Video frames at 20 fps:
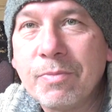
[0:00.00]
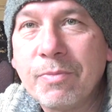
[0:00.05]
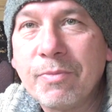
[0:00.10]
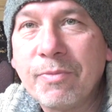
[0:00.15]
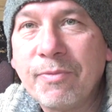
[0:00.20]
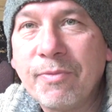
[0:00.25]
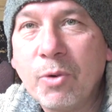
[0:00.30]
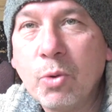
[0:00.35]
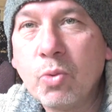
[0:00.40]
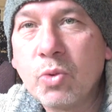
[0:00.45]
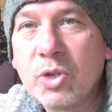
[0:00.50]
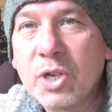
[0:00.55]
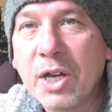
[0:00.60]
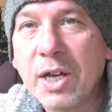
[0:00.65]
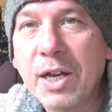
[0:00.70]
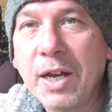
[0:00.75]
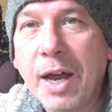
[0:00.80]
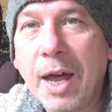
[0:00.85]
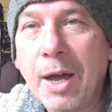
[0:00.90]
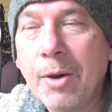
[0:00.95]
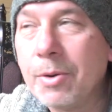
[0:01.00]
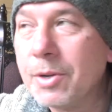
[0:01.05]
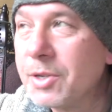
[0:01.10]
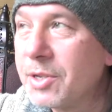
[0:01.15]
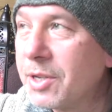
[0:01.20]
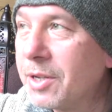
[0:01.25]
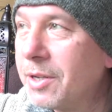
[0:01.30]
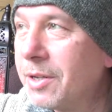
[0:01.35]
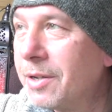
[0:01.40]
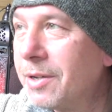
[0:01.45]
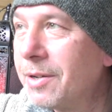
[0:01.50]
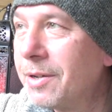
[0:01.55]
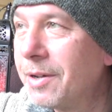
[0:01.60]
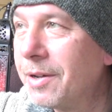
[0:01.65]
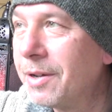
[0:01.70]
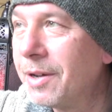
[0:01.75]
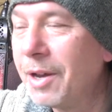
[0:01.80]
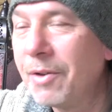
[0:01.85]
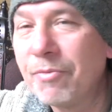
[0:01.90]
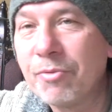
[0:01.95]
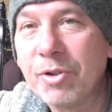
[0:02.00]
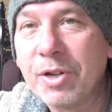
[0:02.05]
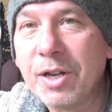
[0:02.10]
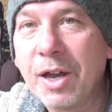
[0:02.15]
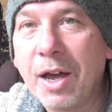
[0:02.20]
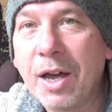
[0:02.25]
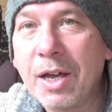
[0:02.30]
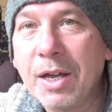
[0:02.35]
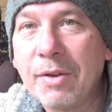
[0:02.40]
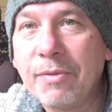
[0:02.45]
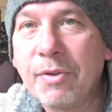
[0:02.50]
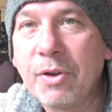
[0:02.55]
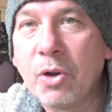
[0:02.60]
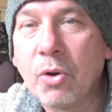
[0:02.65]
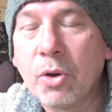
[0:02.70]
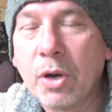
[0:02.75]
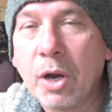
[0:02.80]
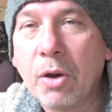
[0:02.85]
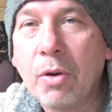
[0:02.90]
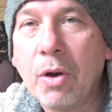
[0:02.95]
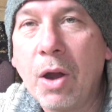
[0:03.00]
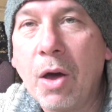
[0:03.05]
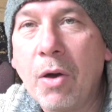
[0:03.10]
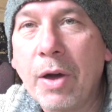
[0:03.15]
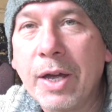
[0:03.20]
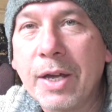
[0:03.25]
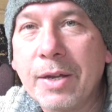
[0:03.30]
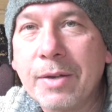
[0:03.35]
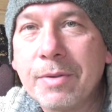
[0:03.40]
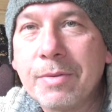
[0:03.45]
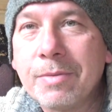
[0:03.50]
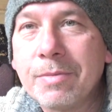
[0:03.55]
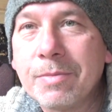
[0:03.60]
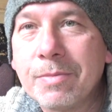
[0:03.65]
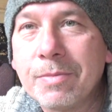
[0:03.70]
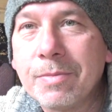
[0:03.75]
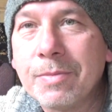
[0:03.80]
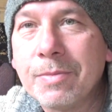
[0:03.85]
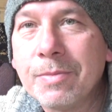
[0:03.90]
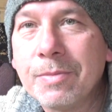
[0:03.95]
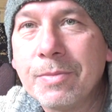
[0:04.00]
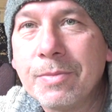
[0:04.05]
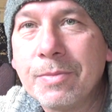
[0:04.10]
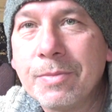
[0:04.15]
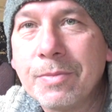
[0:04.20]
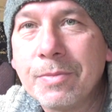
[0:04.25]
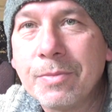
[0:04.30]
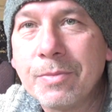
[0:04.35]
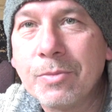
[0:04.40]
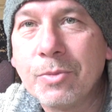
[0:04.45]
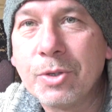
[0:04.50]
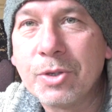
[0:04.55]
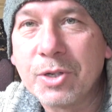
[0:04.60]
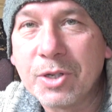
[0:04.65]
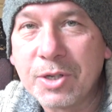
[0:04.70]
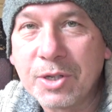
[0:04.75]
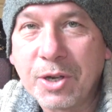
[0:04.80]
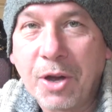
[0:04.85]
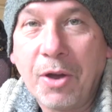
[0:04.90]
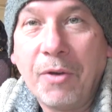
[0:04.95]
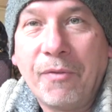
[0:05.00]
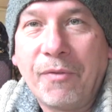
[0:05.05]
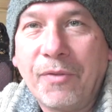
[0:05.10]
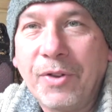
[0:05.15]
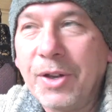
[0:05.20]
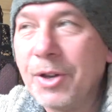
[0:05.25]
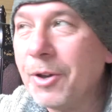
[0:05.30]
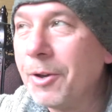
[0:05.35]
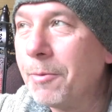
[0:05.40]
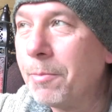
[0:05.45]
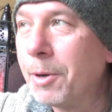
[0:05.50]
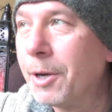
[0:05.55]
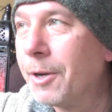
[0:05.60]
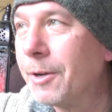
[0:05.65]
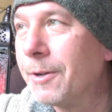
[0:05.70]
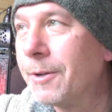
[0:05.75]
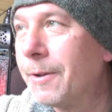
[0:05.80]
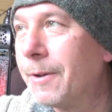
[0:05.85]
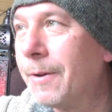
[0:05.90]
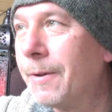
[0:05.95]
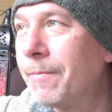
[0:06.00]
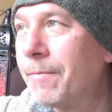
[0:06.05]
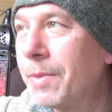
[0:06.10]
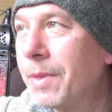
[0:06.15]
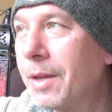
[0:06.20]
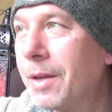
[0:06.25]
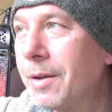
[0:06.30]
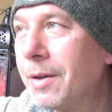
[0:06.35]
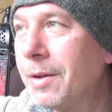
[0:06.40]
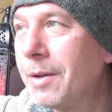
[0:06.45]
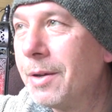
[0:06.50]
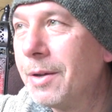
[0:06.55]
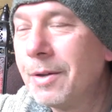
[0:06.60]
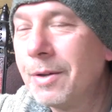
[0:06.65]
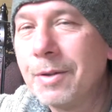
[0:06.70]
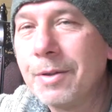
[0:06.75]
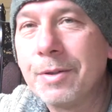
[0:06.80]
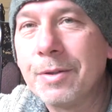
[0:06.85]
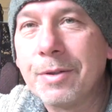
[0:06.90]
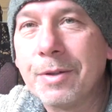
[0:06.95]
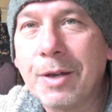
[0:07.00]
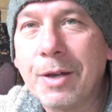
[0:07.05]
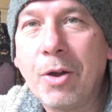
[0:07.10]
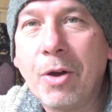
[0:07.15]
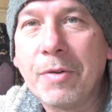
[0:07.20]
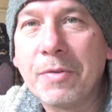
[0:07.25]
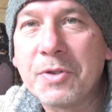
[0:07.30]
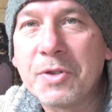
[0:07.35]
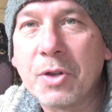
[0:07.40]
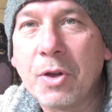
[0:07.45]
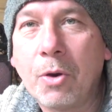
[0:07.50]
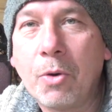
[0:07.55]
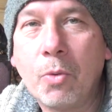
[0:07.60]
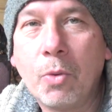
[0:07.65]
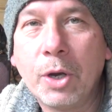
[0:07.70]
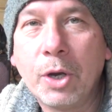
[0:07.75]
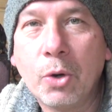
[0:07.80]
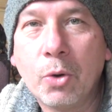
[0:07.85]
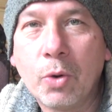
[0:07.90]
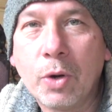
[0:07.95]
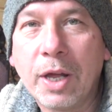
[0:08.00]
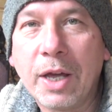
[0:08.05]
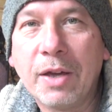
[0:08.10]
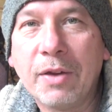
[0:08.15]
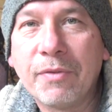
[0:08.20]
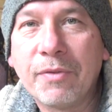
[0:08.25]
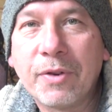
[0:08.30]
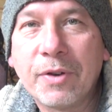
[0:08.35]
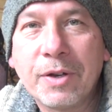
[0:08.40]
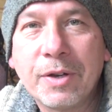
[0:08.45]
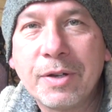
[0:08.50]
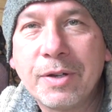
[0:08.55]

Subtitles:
14 hours every day if you've got no light, which is good for you, but the lifestyle we all live,